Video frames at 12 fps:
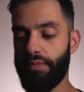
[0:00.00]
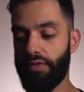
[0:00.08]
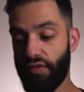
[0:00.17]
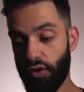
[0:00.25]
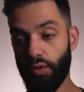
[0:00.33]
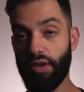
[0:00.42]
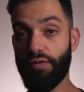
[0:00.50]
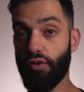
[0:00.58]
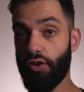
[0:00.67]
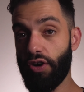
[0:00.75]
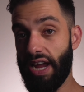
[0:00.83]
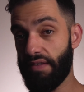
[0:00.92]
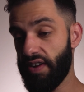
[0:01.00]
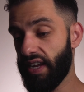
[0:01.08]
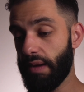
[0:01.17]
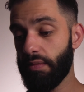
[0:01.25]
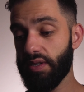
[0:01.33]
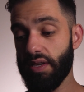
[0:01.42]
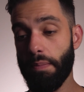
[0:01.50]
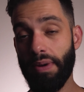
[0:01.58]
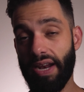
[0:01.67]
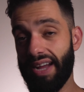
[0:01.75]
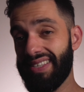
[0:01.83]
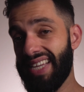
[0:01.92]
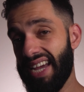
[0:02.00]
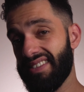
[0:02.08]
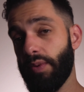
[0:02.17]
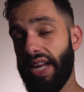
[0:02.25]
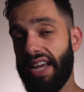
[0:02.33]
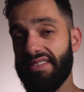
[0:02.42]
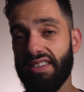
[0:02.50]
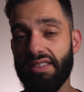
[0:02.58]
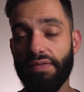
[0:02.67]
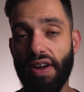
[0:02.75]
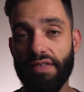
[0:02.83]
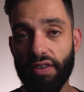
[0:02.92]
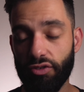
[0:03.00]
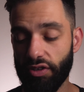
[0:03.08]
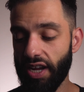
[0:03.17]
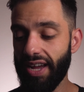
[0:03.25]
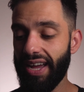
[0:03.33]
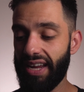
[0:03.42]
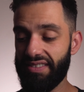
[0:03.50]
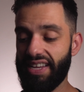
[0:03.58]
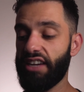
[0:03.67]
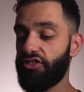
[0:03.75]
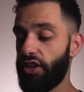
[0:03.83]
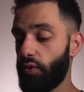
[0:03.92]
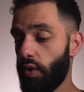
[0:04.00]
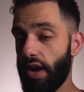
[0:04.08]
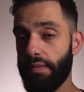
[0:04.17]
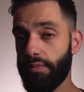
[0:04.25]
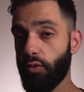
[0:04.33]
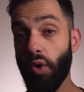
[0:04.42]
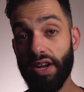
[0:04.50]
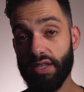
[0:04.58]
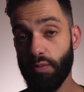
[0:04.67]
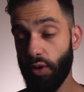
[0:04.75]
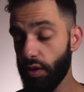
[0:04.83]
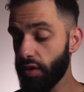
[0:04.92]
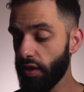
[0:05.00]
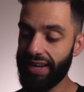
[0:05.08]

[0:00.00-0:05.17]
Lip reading: fluid for heavier cameras, but I tested with A6500 and it's actually quite smooth.